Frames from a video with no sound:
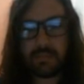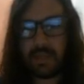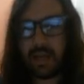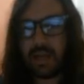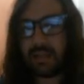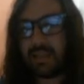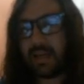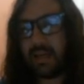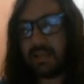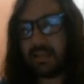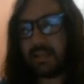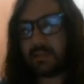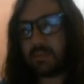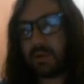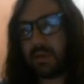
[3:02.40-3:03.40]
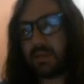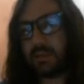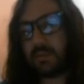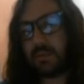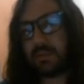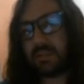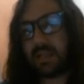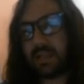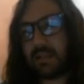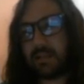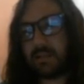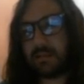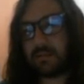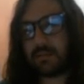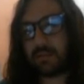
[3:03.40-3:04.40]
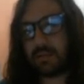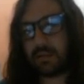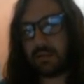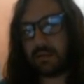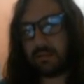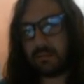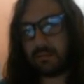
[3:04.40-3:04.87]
and then this one you will set it to the